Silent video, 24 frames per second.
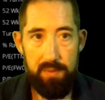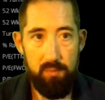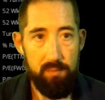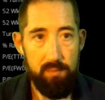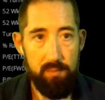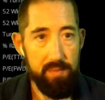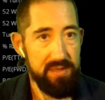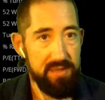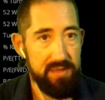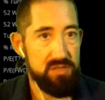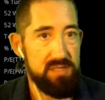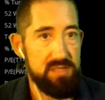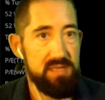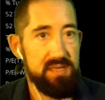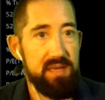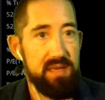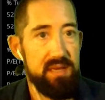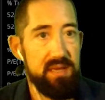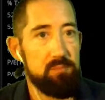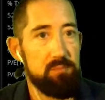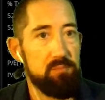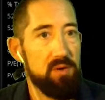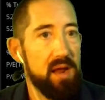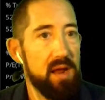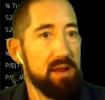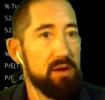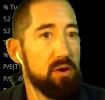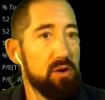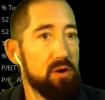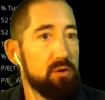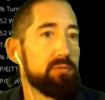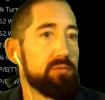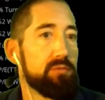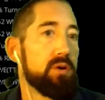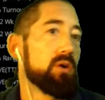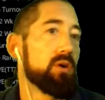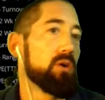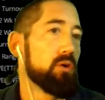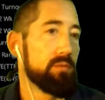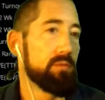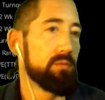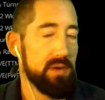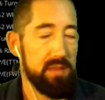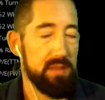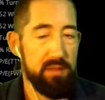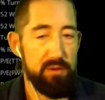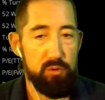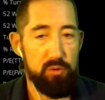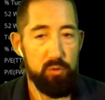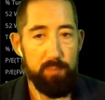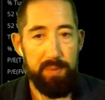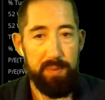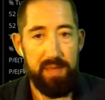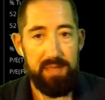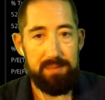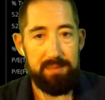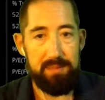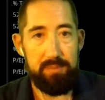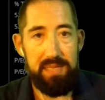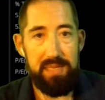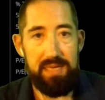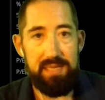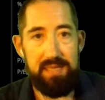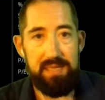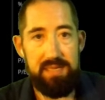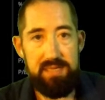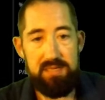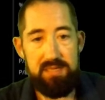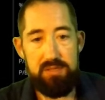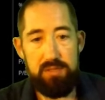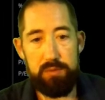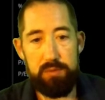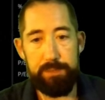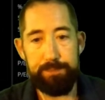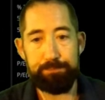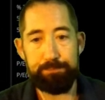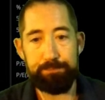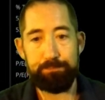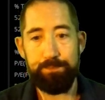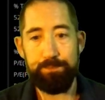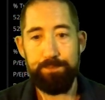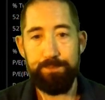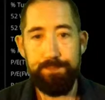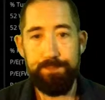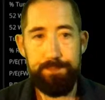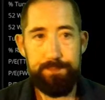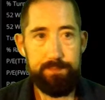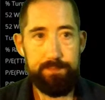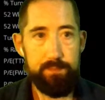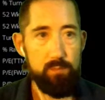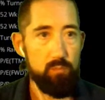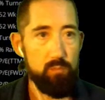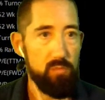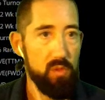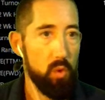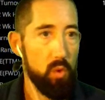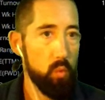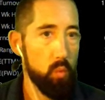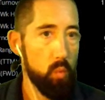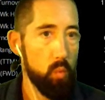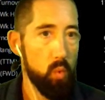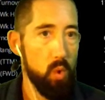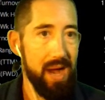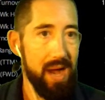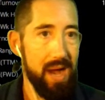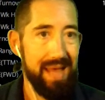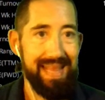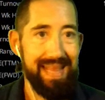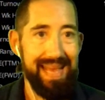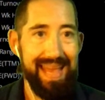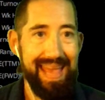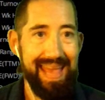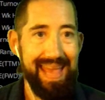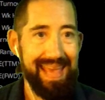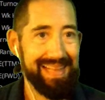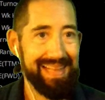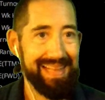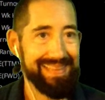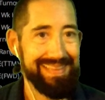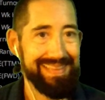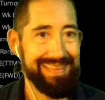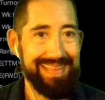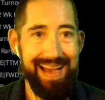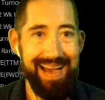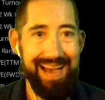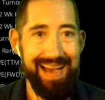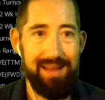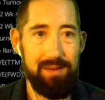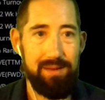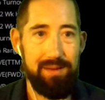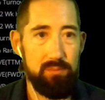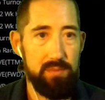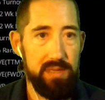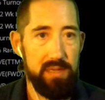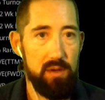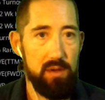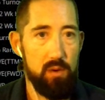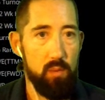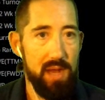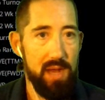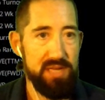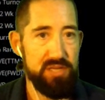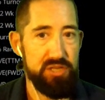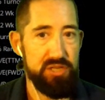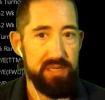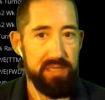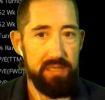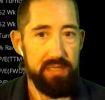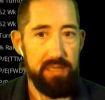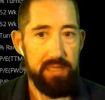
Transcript: We might just get them right over over to the new playlist too. Why the hell not? We gotta watch it.